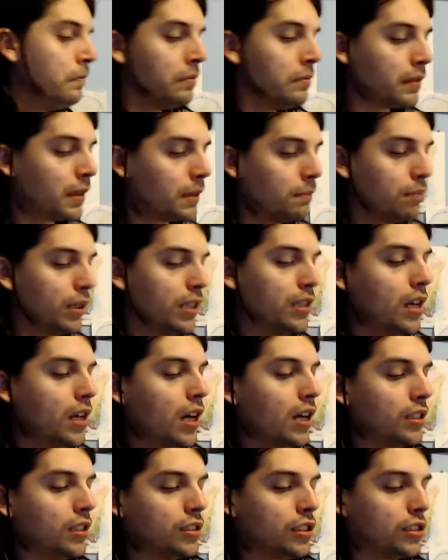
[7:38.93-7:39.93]
But nah,
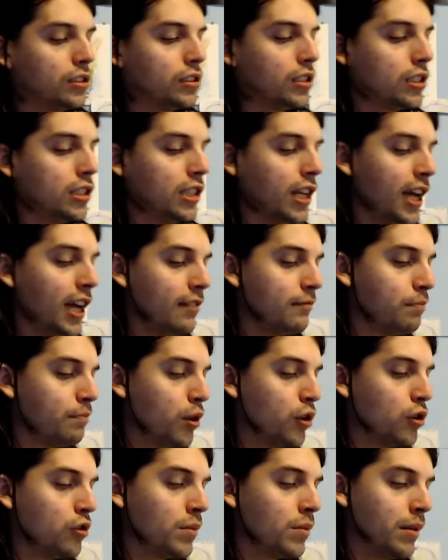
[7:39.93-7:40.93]
it just doesn't have
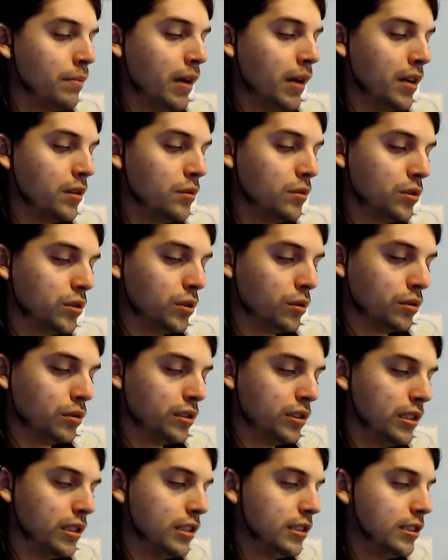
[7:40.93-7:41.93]
Pokemon battles, so it's
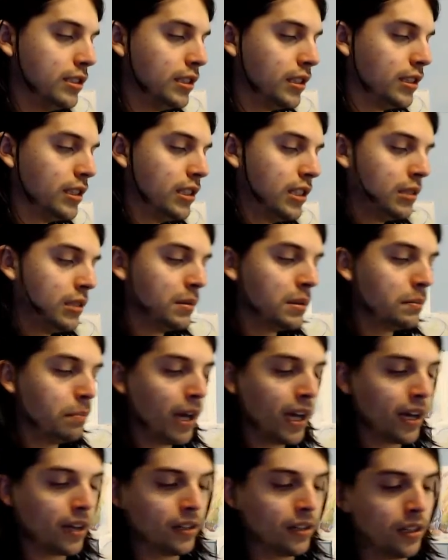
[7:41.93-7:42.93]
instantly going to be
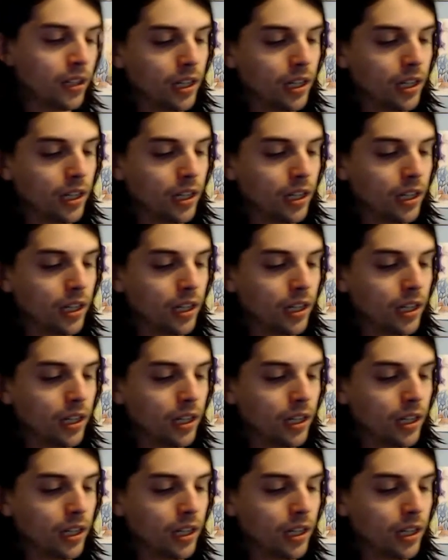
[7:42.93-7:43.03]
bad.